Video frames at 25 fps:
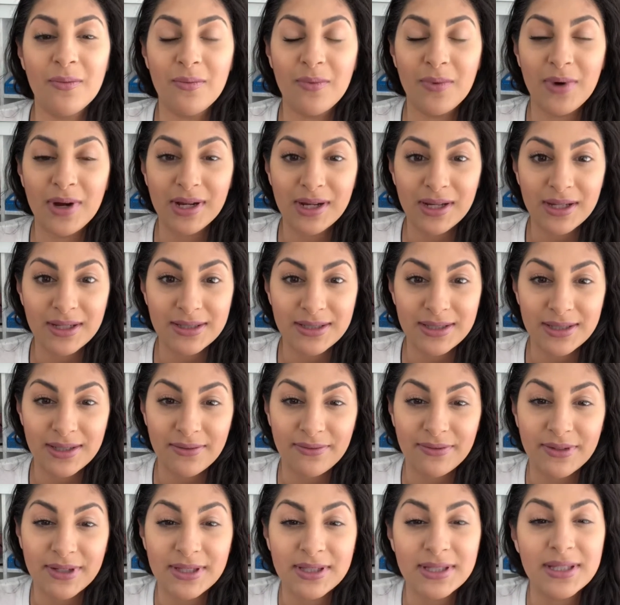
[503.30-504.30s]
what a
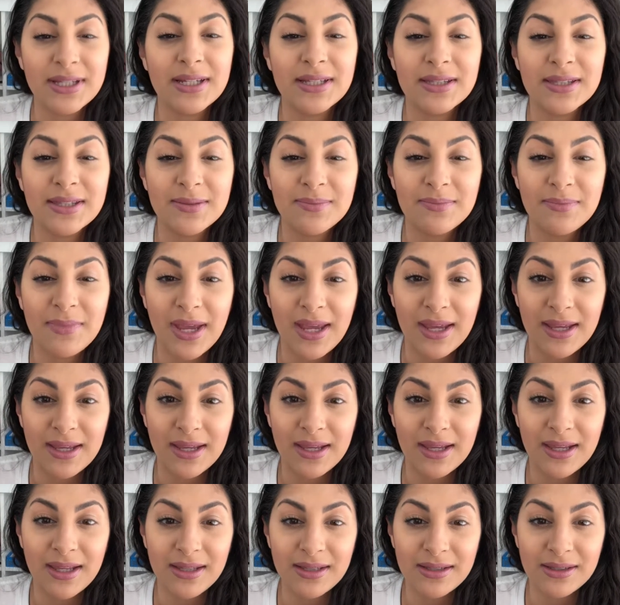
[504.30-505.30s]
difference it's
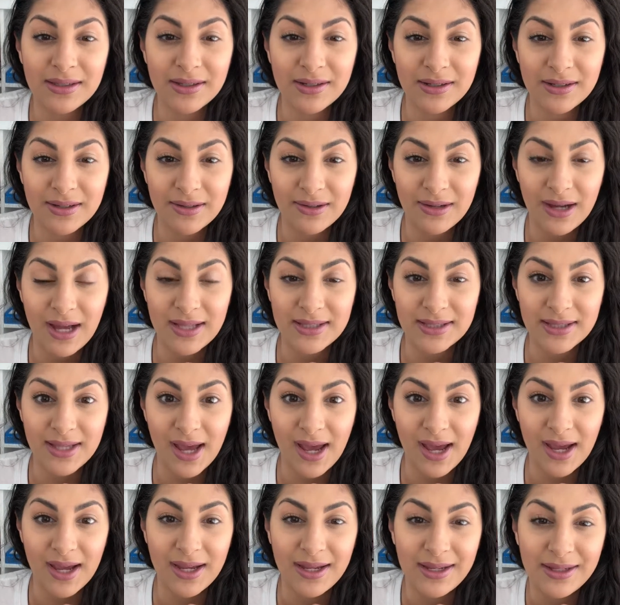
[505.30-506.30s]
making. Look, as
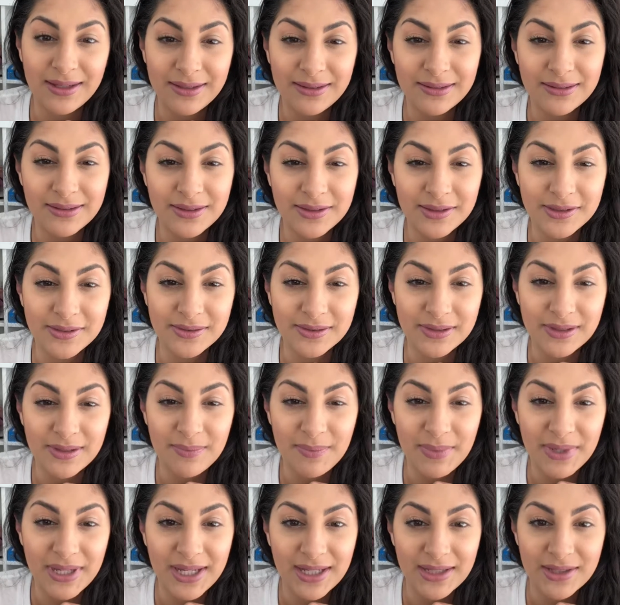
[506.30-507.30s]
I could
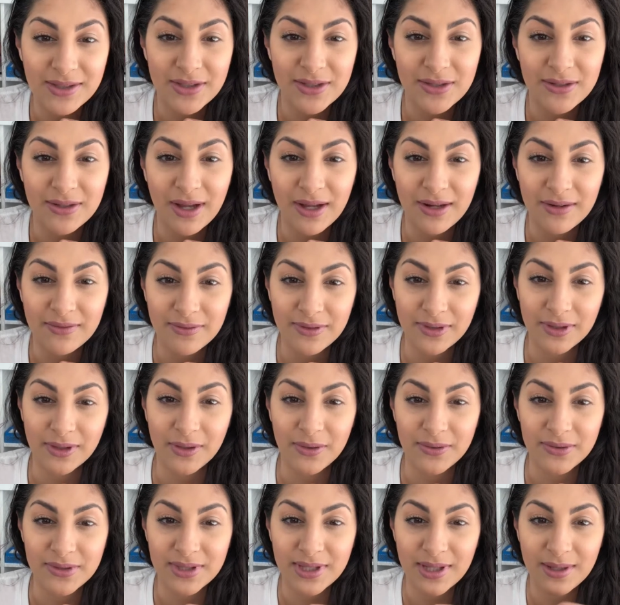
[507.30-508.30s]
begin to kind of
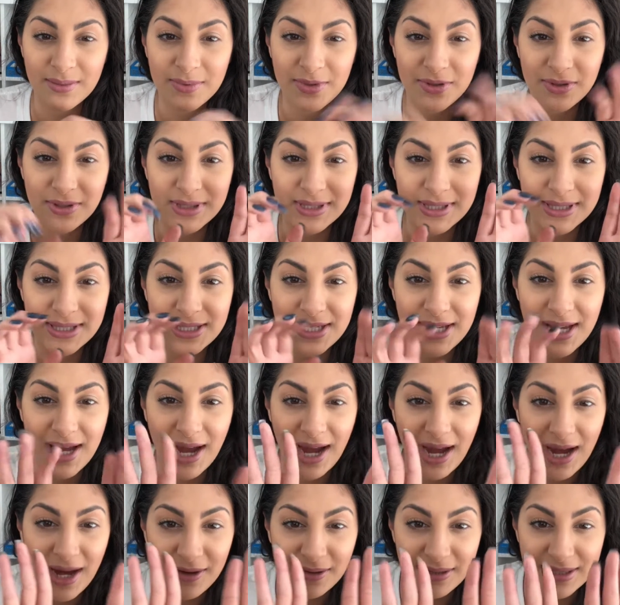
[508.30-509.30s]
close them, you can see
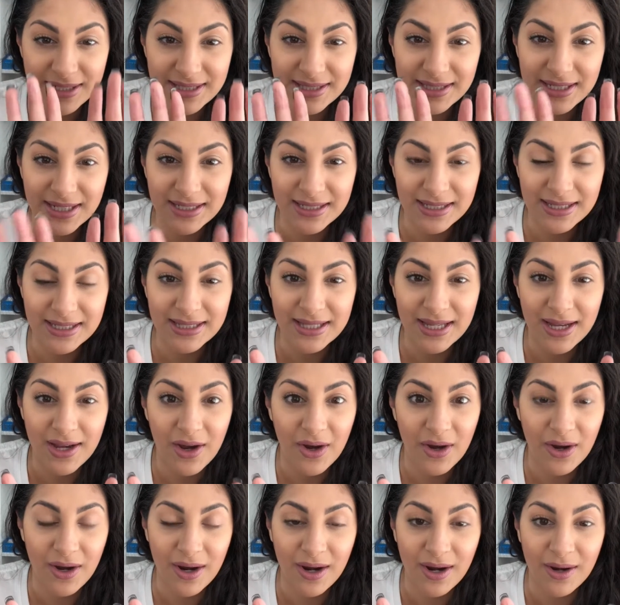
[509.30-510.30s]
how extended they
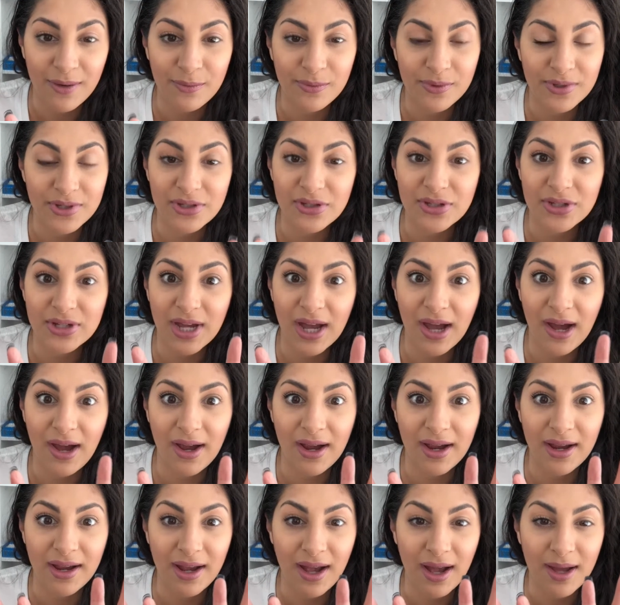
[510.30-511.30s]
are, which
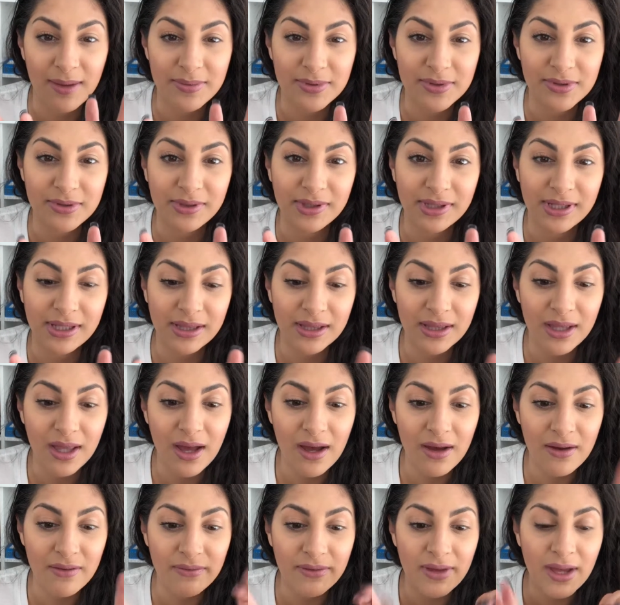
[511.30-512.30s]
I absolutely
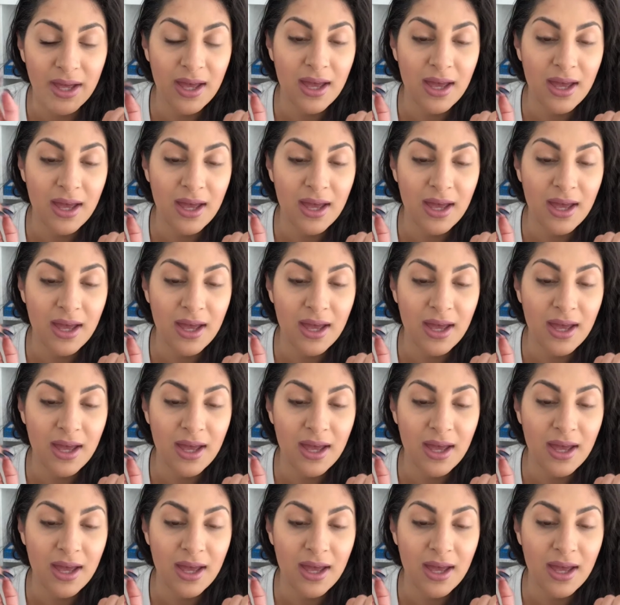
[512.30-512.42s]
love.